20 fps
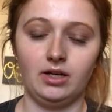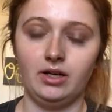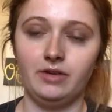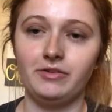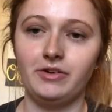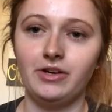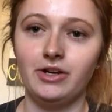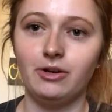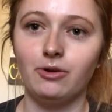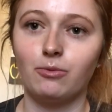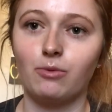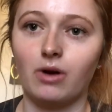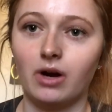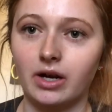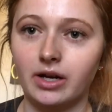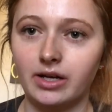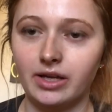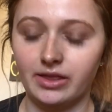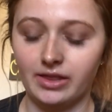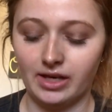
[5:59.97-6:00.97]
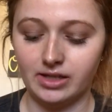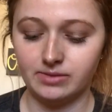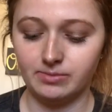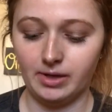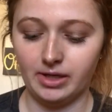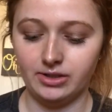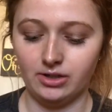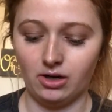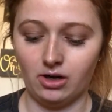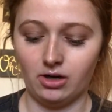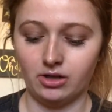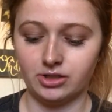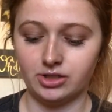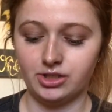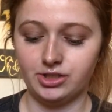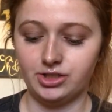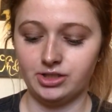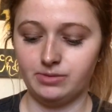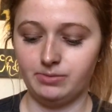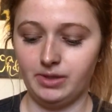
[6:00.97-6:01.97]
if you hear whining, that's my dog.
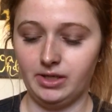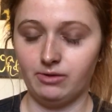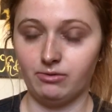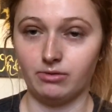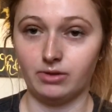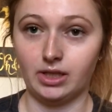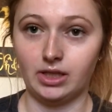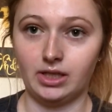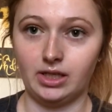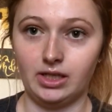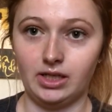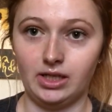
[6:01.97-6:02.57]
She's just being really